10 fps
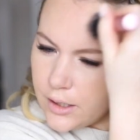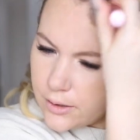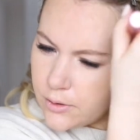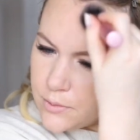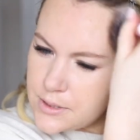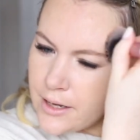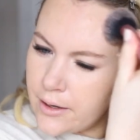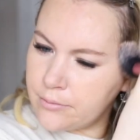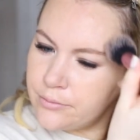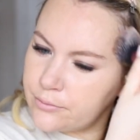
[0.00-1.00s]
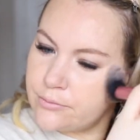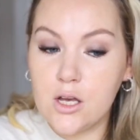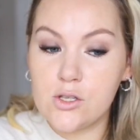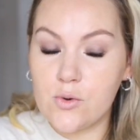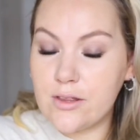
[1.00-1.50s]
You know what I'm saying?
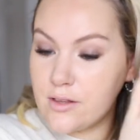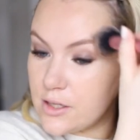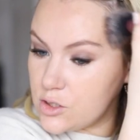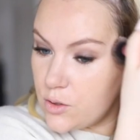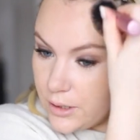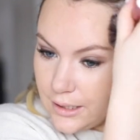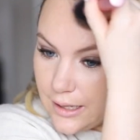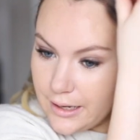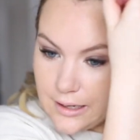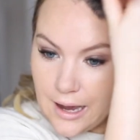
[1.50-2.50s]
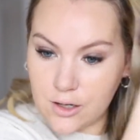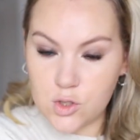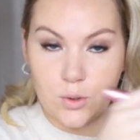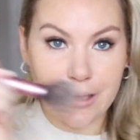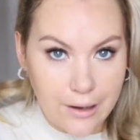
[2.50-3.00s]
So rather than do any like
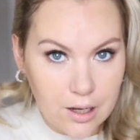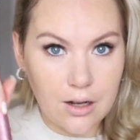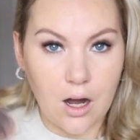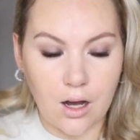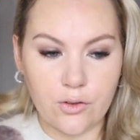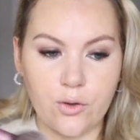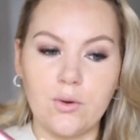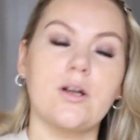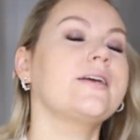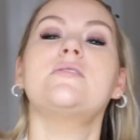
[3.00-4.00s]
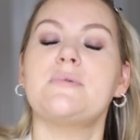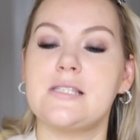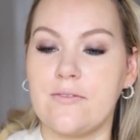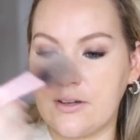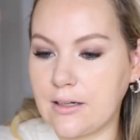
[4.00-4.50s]
actual like contouring
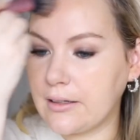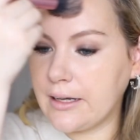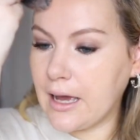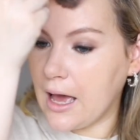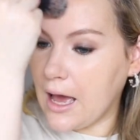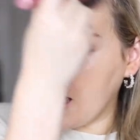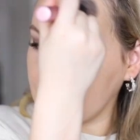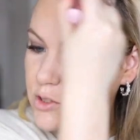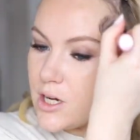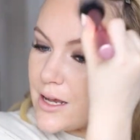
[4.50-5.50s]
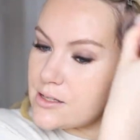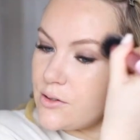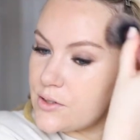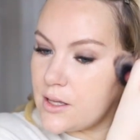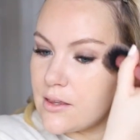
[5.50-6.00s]
specifically, I'm just
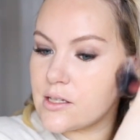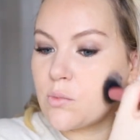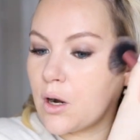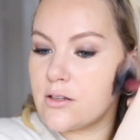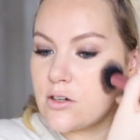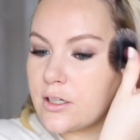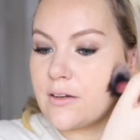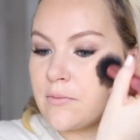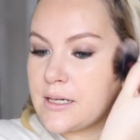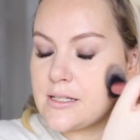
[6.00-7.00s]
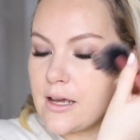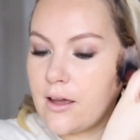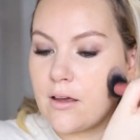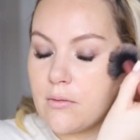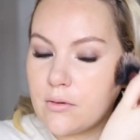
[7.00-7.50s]
using this bronzer to give my
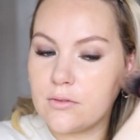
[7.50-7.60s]
say.